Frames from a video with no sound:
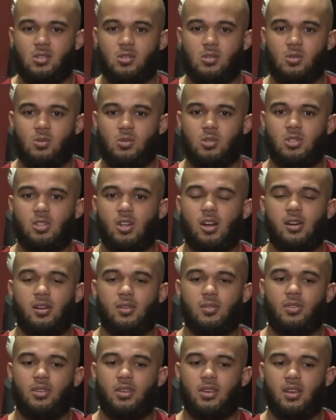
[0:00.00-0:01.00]
to
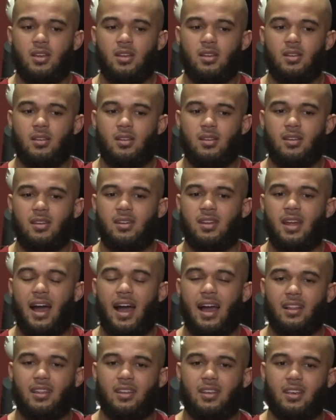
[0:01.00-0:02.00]
start
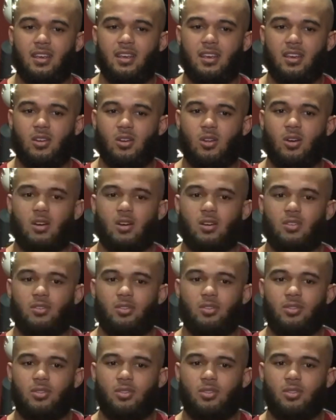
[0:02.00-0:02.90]
dialing in on